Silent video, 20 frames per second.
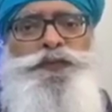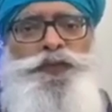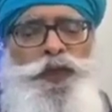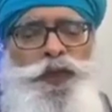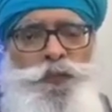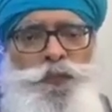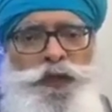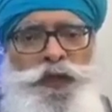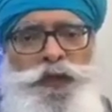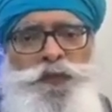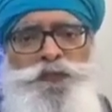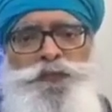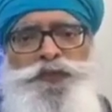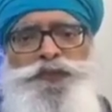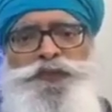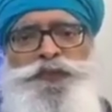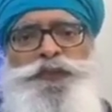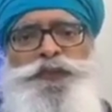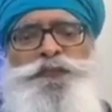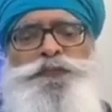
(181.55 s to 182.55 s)
no bad
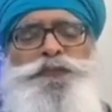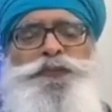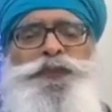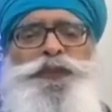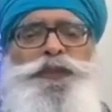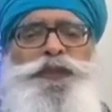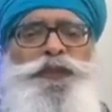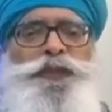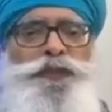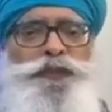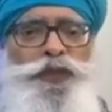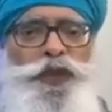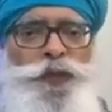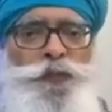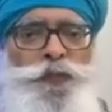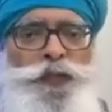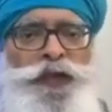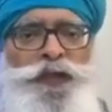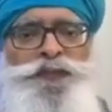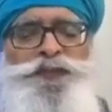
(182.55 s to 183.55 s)
Muslim, no
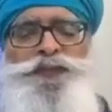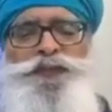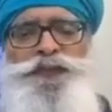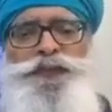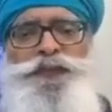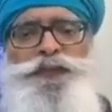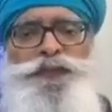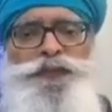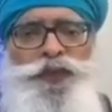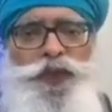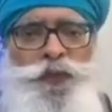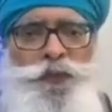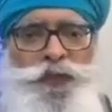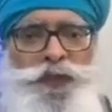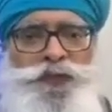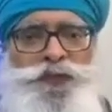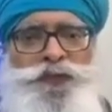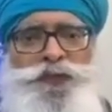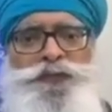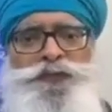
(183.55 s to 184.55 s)
bad Sikh, no
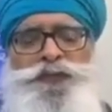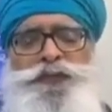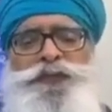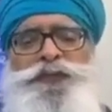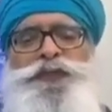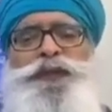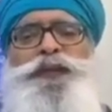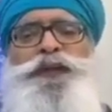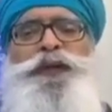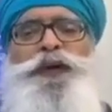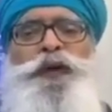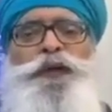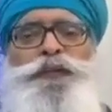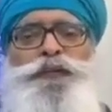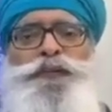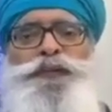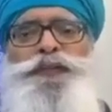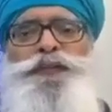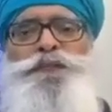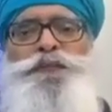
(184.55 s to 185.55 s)
bad Christian. There are
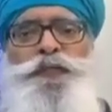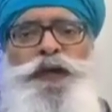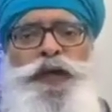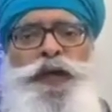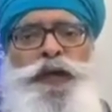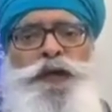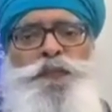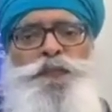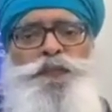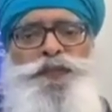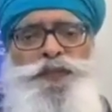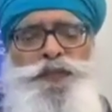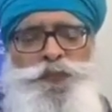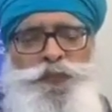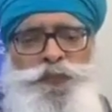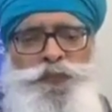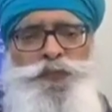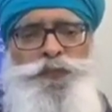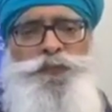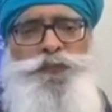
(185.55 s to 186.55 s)
only bad
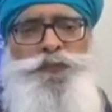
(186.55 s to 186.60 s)
people.